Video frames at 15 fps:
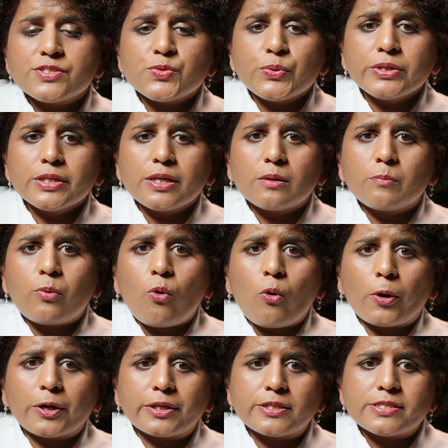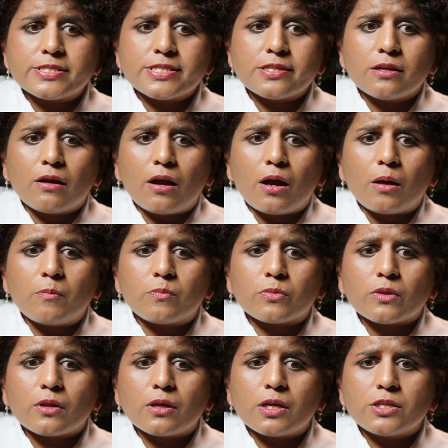It's really important um,
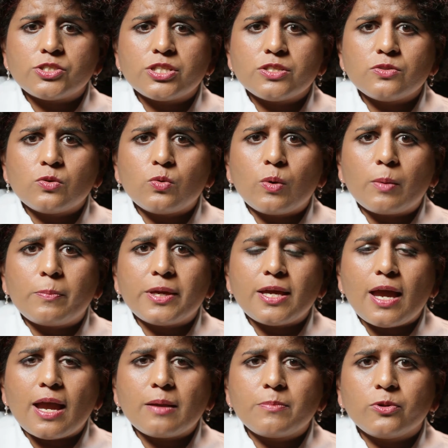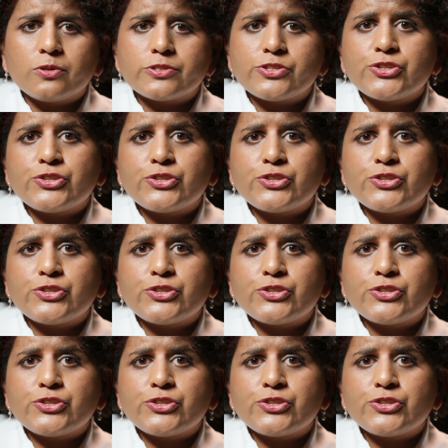to be able